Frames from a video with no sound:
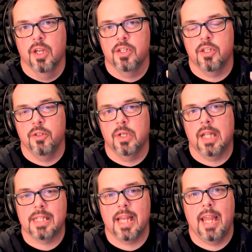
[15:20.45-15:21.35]
to
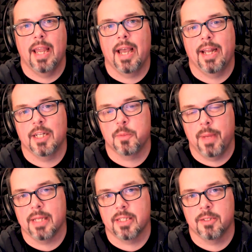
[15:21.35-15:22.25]
utilize AI at its
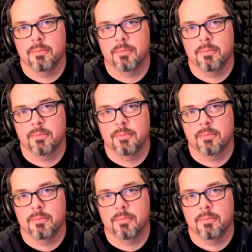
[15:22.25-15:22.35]
best.